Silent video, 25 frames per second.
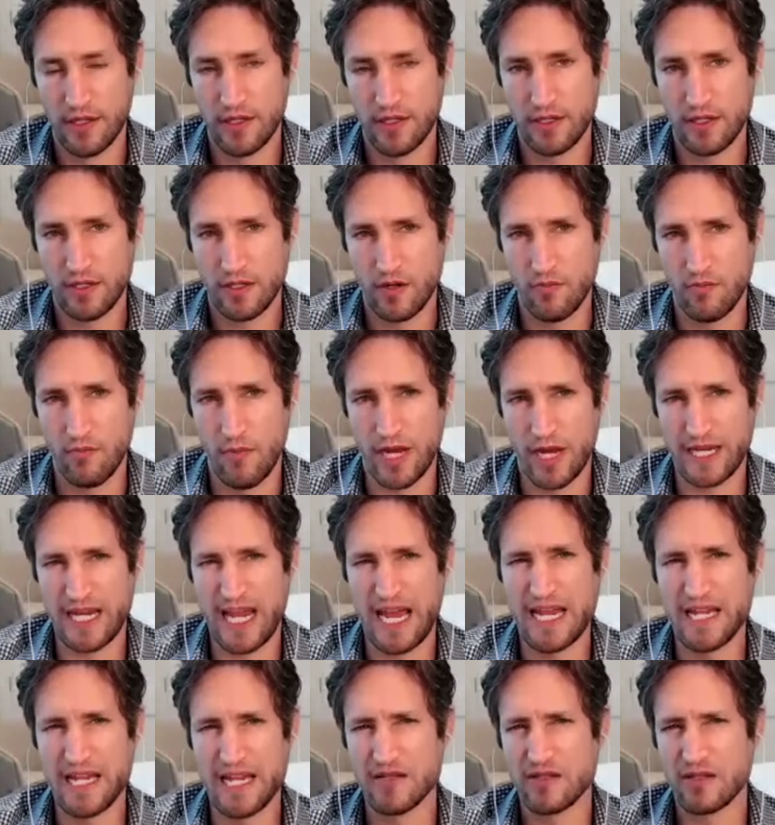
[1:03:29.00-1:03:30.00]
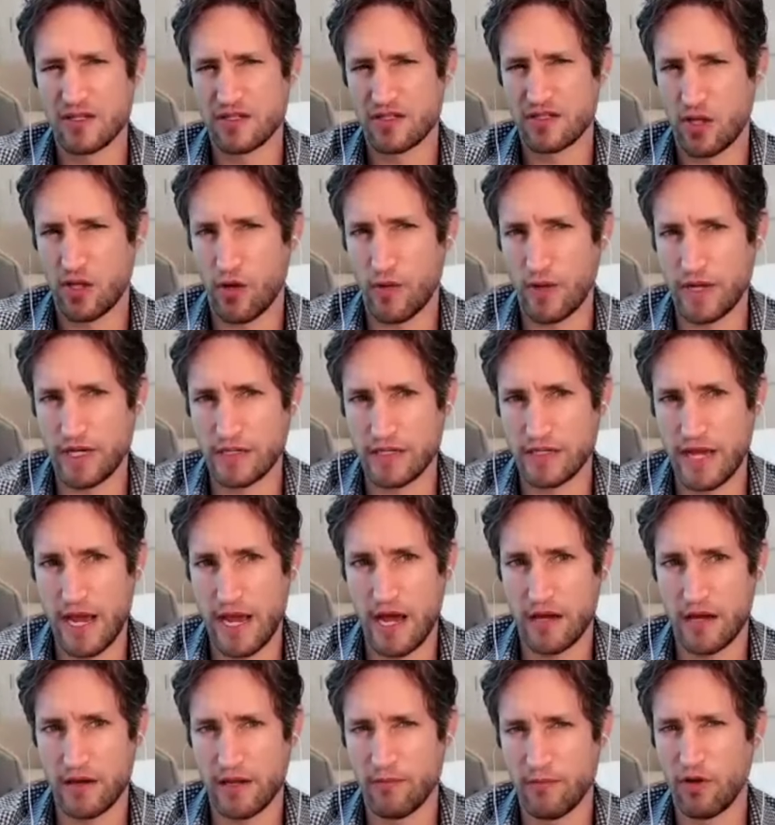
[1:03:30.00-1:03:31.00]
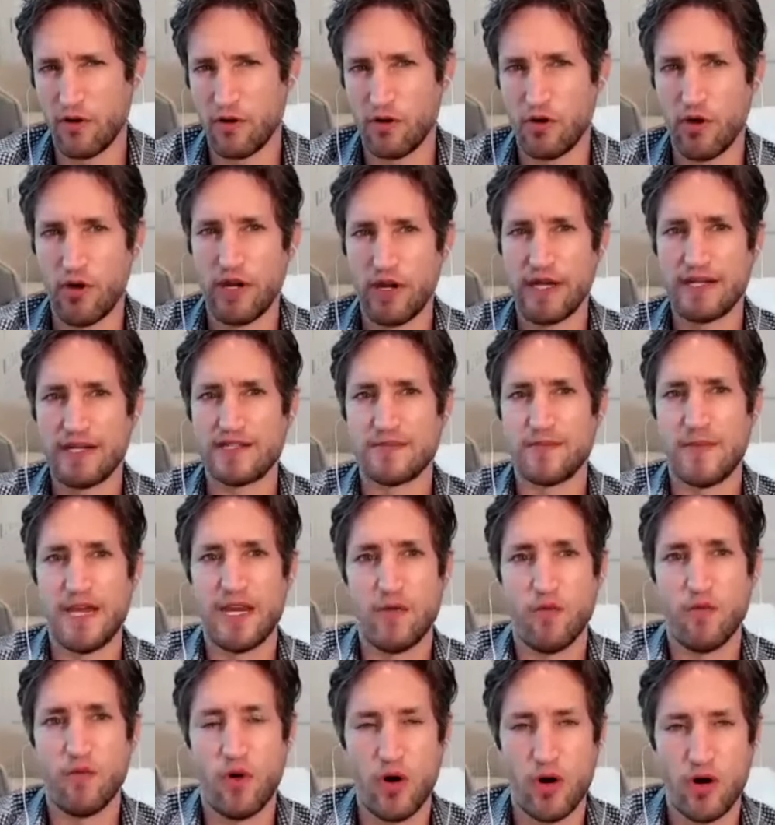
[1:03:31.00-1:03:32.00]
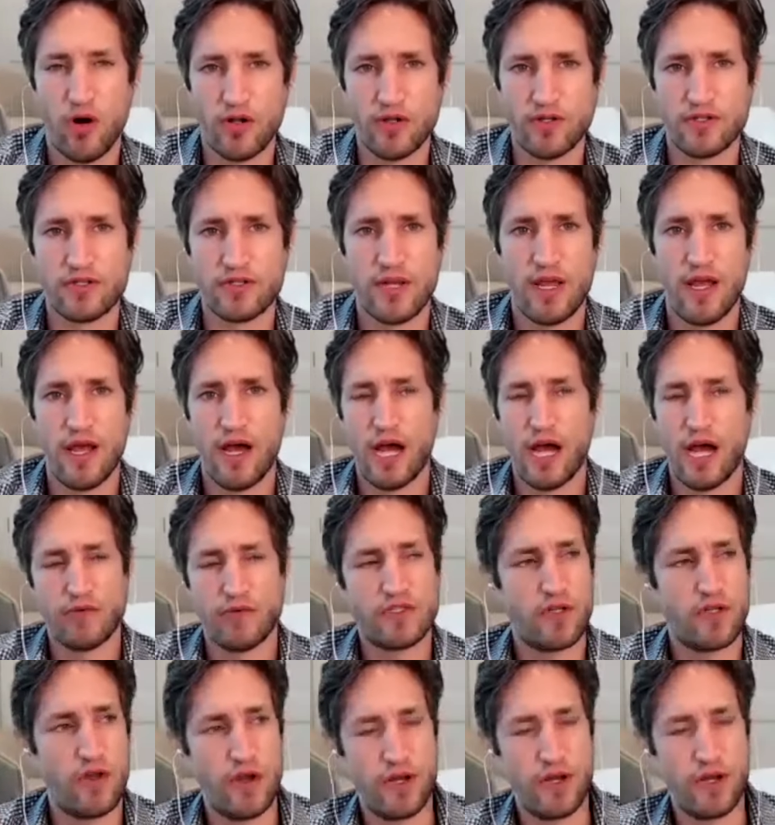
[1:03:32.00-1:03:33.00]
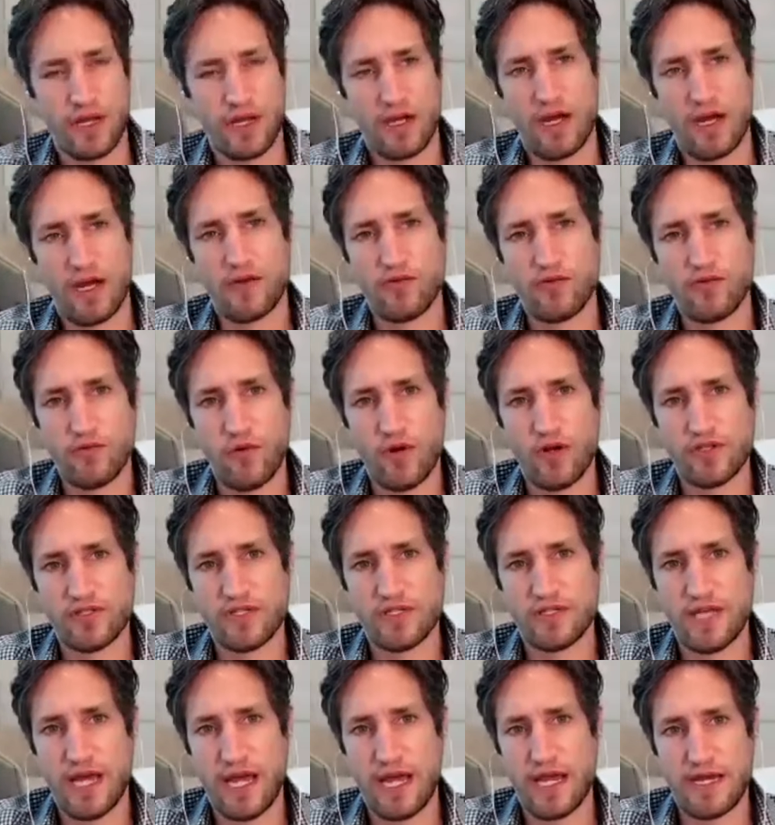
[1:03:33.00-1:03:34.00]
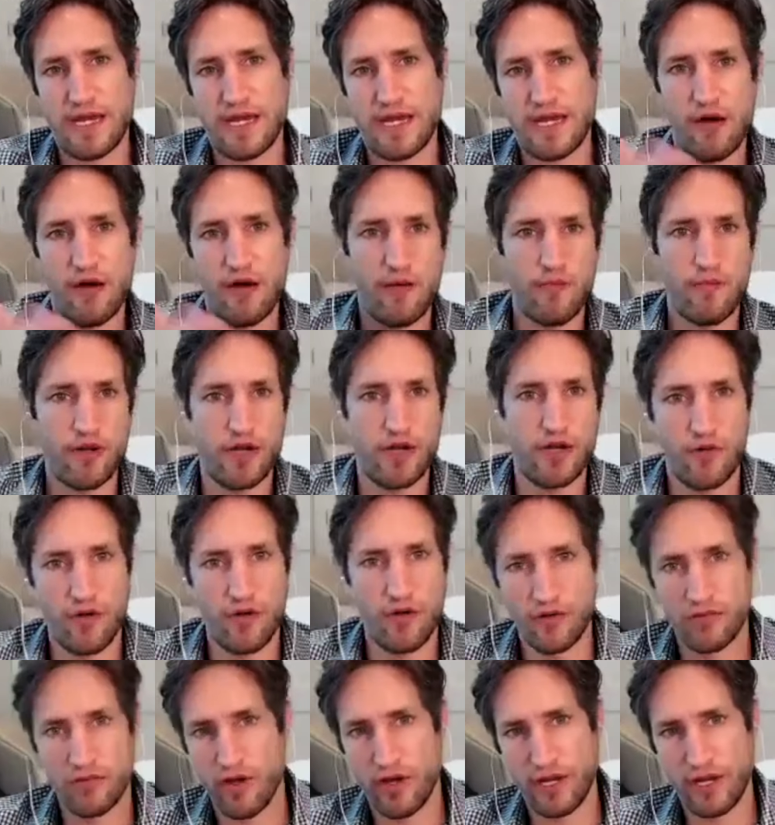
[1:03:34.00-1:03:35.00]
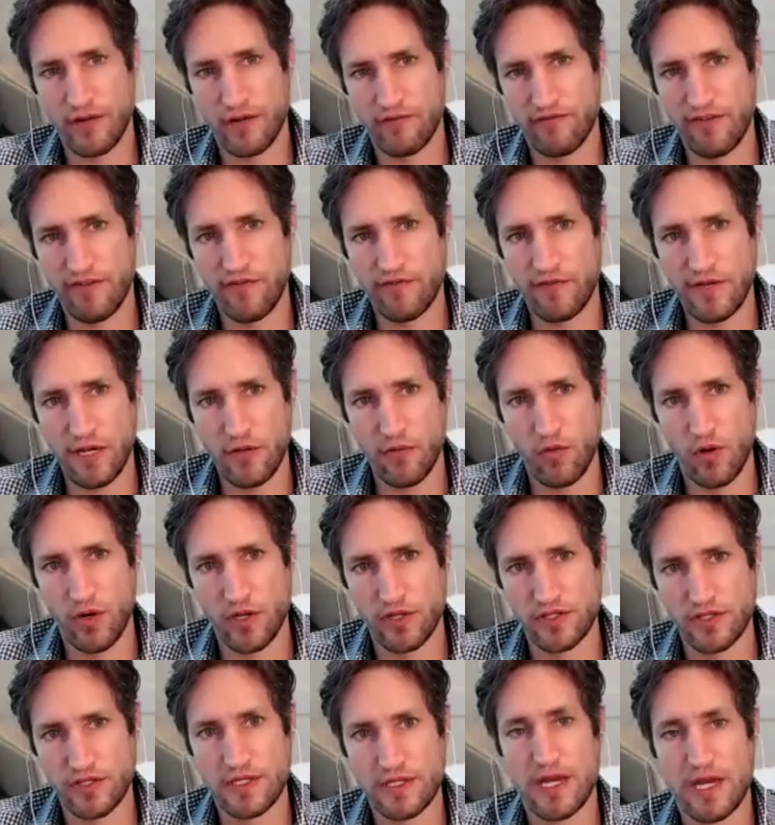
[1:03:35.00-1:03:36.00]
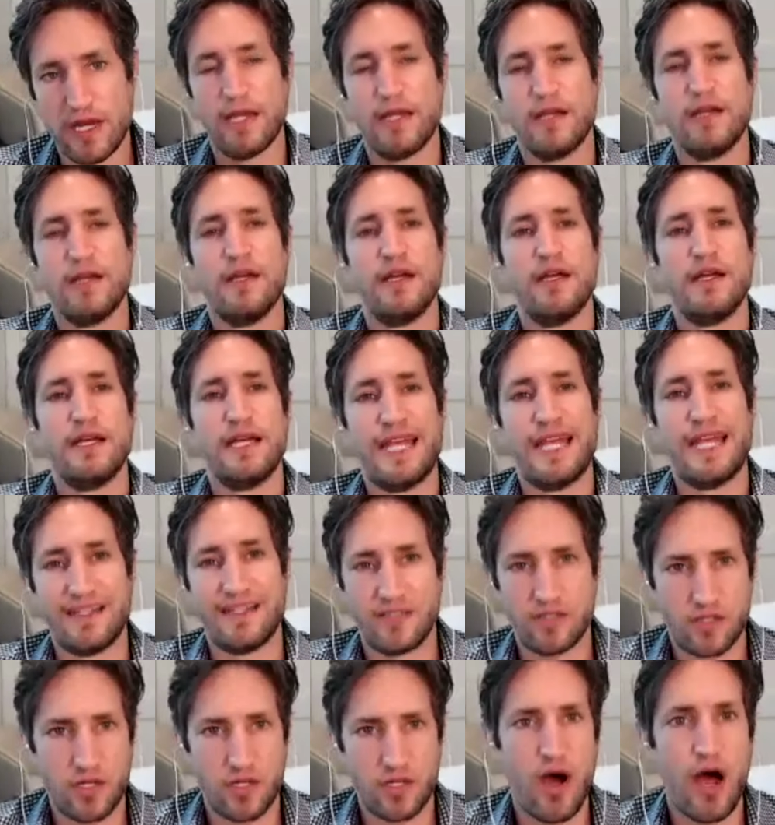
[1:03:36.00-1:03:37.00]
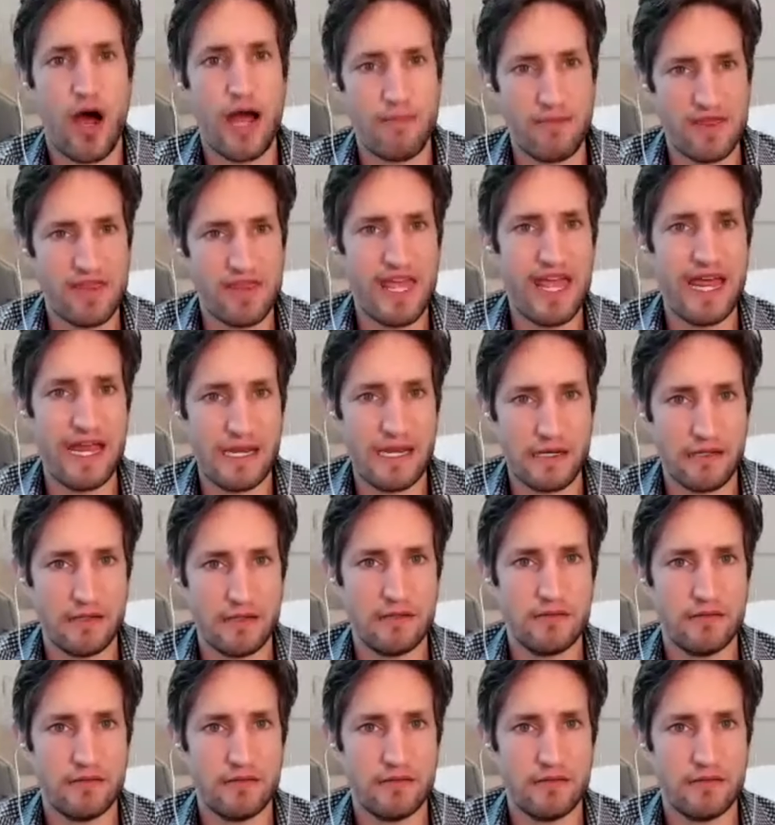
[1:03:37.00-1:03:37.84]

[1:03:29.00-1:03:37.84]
my gains are slowing down. I'm not learning as many words. I was learning 100 words a day. Now I'm only learning 50 words a day. It's time then,